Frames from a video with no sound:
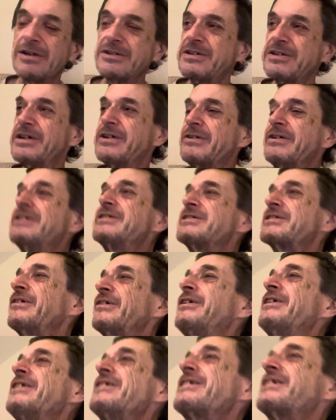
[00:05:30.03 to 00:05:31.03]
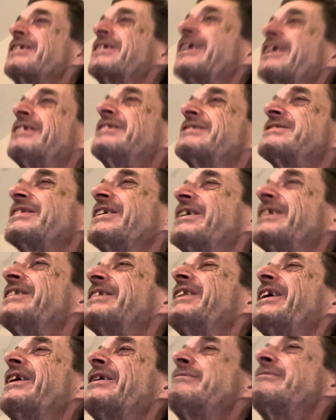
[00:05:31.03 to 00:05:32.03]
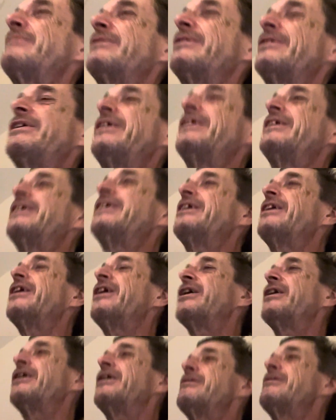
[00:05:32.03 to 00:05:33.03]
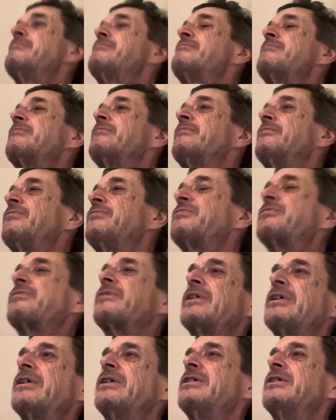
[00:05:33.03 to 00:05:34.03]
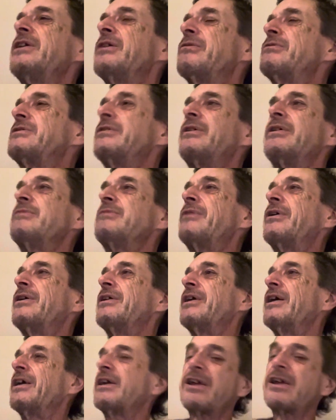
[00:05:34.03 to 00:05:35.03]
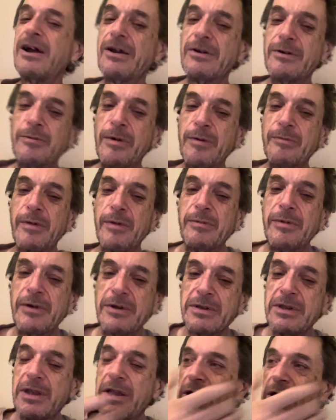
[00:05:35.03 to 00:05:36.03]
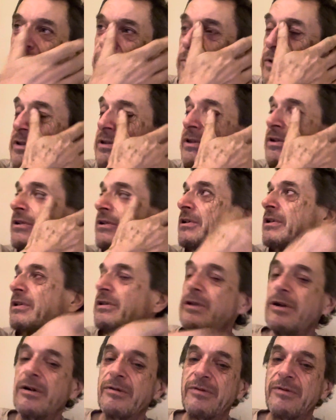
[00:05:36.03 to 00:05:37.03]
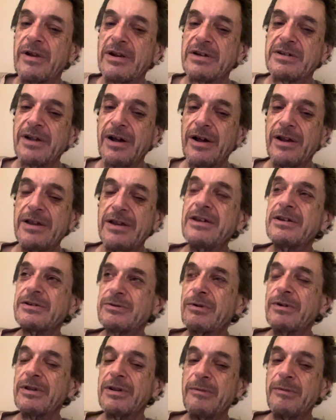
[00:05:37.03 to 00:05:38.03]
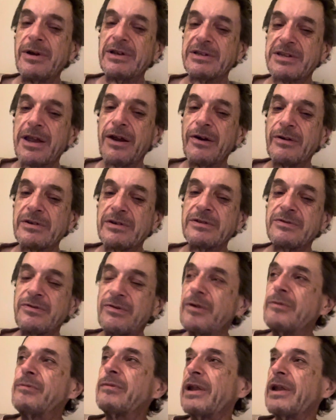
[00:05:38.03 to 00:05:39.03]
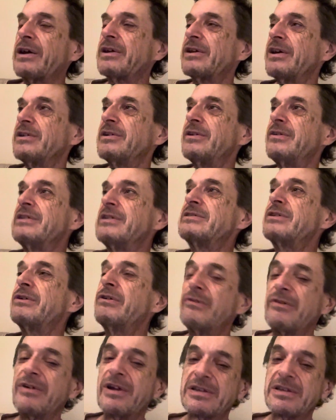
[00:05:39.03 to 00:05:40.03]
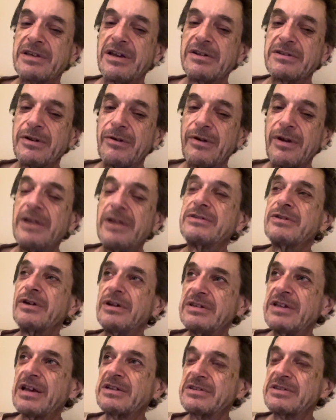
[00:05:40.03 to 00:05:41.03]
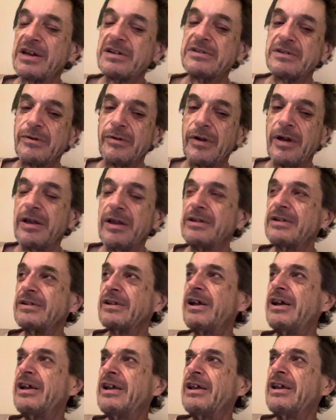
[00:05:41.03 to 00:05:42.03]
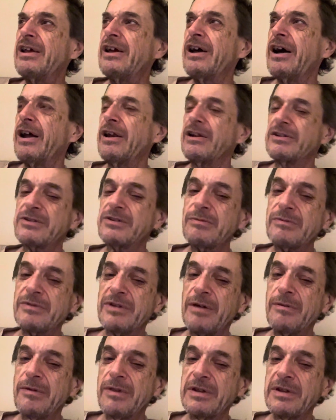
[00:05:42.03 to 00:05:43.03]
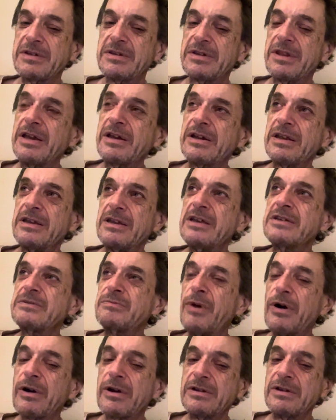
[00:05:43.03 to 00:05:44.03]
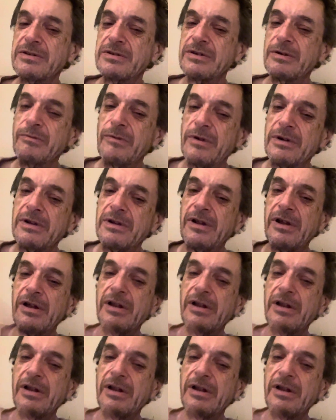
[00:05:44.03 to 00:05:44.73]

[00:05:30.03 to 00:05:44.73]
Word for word: series or anything else like that. But um, yeah, was there any more of that? I can't remember. But yeah, I mean. Lord Flasher, he is one of the best characters from Blackadder. It's over exaggerated, so it's exaggerated. And I sometimes think, think he is mocking someone